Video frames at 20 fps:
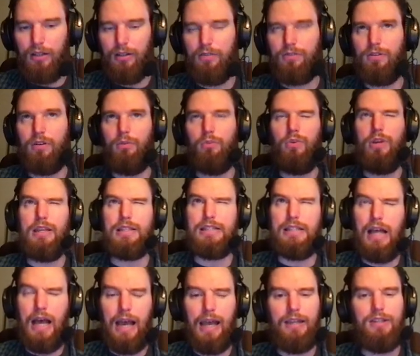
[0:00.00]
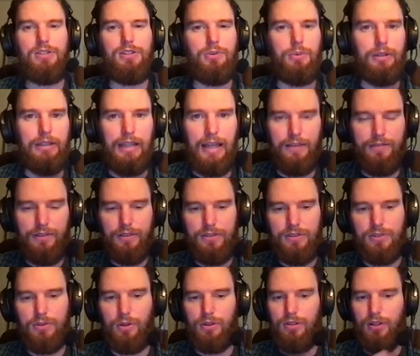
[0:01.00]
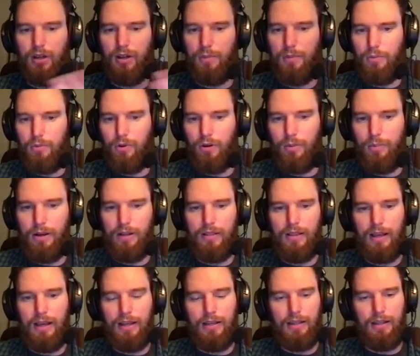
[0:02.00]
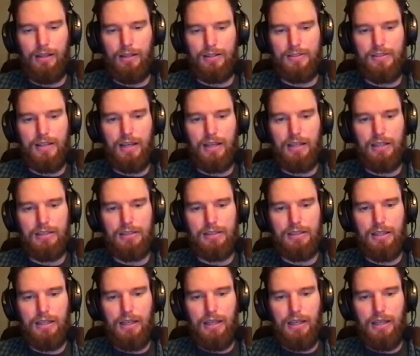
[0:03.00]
from weeks 9 to 11, so I'll talk a bit more about that in a second.